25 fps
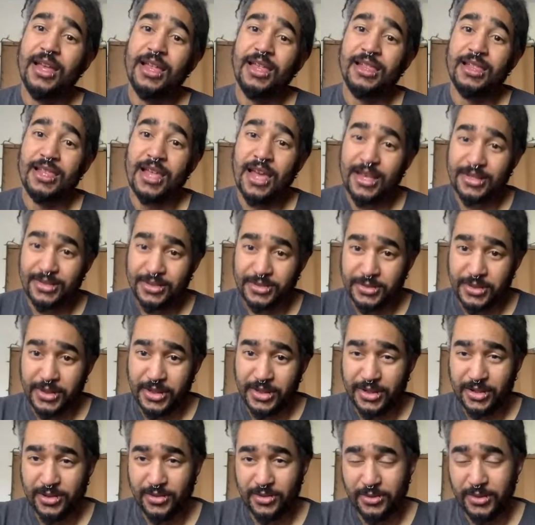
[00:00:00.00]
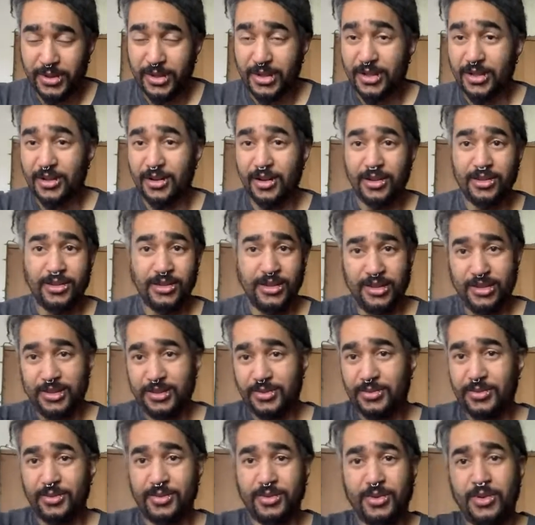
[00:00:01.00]
Last week we did all this.
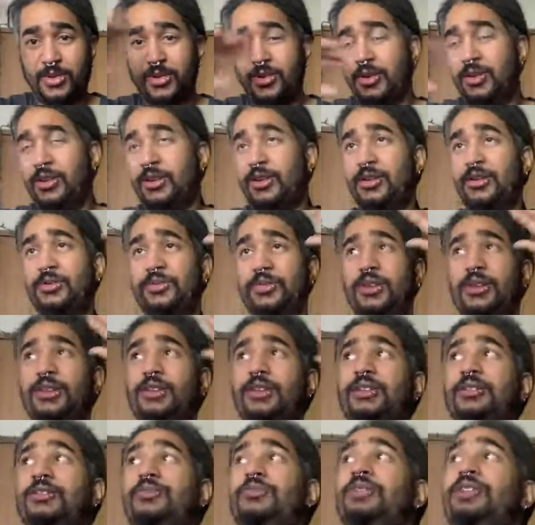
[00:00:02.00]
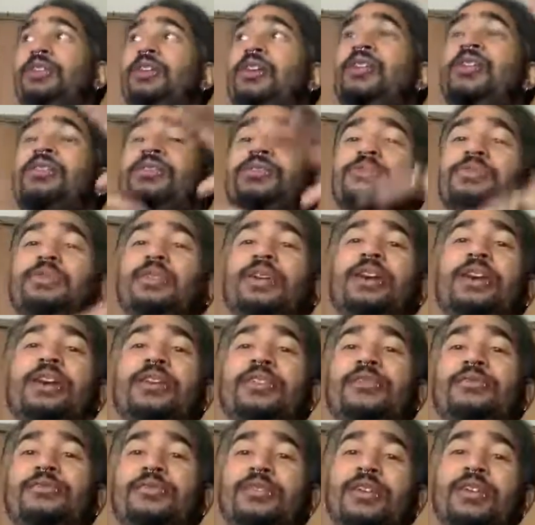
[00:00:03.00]
We recorded, we talked, we
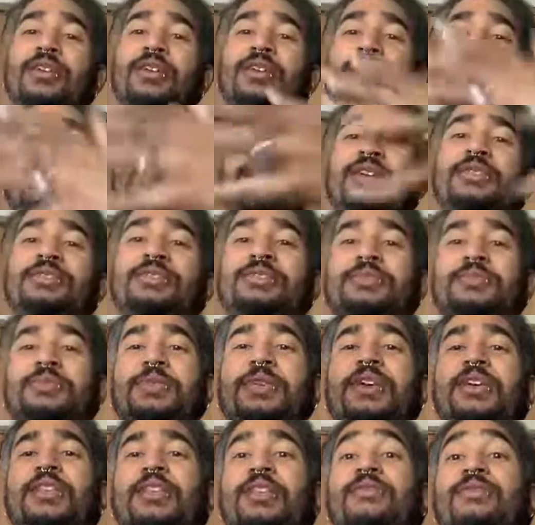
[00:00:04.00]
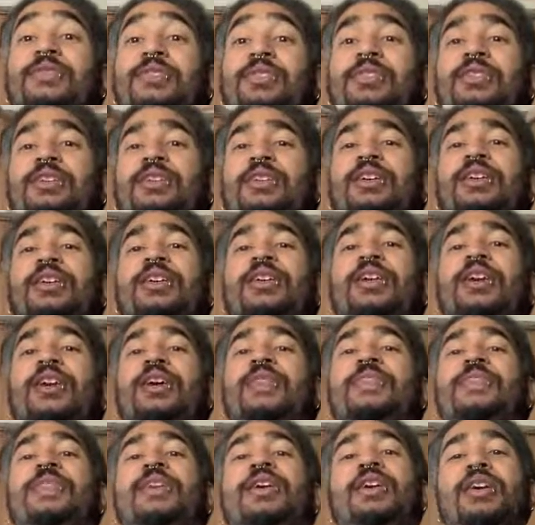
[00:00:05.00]
had guests, we had everything,
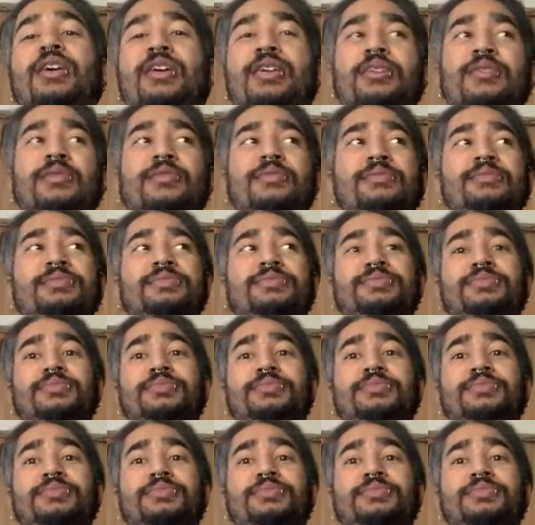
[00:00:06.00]
and then